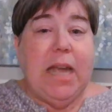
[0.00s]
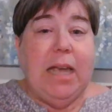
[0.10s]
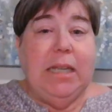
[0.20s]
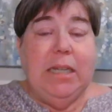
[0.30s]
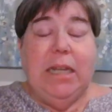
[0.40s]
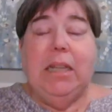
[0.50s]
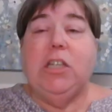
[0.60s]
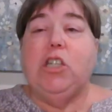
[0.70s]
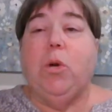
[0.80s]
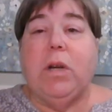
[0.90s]
night and the
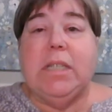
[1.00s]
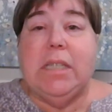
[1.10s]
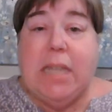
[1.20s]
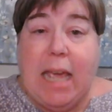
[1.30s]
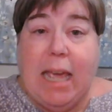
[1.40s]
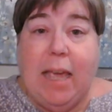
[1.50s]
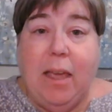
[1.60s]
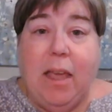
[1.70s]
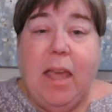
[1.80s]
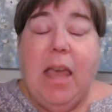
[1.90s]
shortest day,
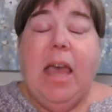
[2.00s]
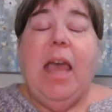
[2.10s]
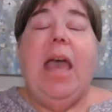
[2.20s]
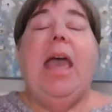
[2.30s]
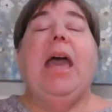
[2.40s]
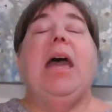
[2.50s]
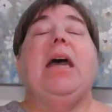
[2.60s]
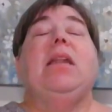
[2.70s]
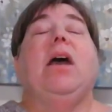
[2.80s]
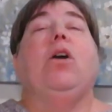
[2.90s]

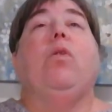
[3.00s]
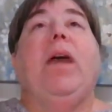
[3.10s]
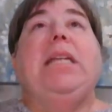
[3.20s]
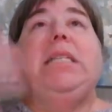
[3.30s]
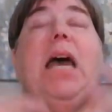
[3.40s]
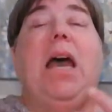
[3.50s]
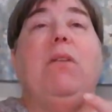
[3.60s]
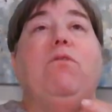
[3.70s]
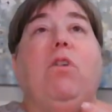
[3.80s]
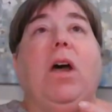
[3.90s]
and a great
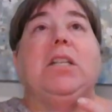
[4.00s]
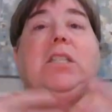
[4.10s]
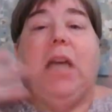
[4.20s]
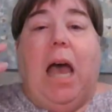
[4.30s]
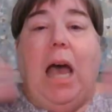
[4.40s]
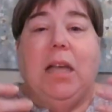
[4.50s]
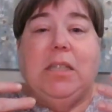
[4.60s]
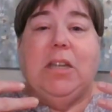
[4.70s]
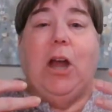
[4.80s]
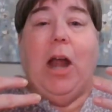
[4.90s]
time for us to
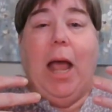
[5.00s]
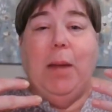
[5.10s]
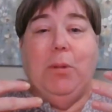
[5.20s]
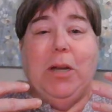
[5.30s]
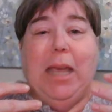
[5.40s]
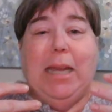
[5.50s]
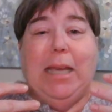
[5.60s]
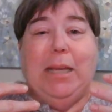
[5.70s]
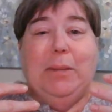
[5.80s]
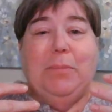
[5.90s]
start
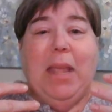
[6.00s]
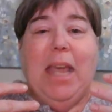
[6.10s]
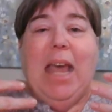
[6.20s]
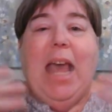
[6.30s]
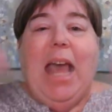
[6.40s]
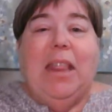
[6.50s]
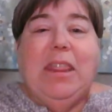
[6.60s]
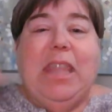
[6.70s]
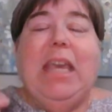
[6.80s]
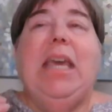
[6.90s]
hibernating
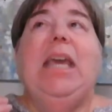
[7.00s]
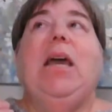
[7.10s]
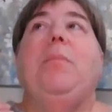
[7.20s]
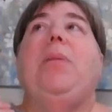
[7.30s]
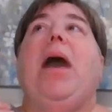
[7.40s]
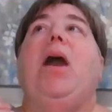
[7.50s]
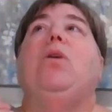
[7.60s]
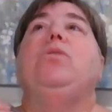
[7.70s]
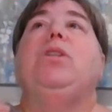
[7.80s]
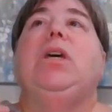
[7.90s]
and thinking
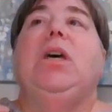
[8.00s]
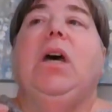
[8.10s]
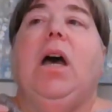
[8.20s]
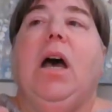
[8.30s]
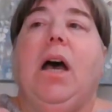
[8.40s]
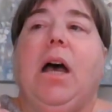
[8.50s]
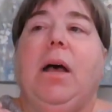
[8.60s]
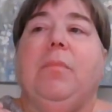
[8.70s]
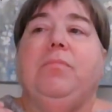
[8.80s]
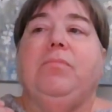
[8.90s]
about,
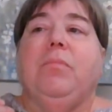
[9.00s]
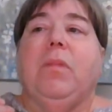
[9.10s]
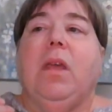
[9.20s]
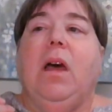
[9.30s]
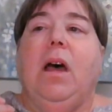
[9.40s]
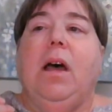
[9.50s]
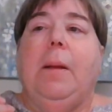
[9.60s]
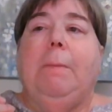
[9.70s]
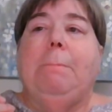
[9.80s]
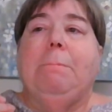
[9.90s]
um,
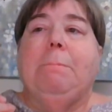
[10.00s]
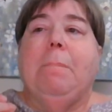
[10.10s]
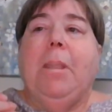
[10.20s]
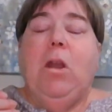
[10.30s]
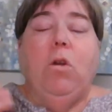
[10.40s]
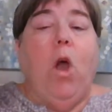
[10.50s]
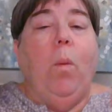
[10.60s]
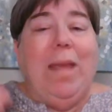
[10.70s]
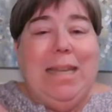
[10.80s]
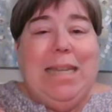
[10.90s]
um,
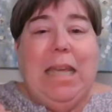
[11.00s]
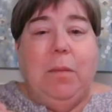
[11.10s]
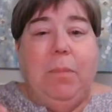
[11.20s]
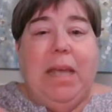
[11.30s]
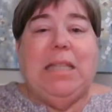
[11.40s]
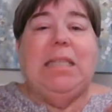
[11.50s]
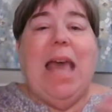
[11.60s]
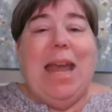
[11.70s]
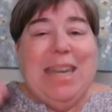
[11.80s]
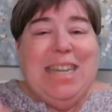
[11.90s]
going deep. It's
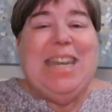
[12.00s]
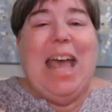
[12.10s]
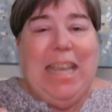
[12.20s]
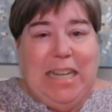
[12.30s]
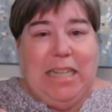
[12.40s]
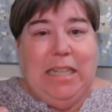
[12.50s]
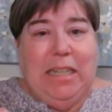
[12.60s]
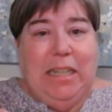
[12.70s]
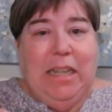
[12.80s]
that night,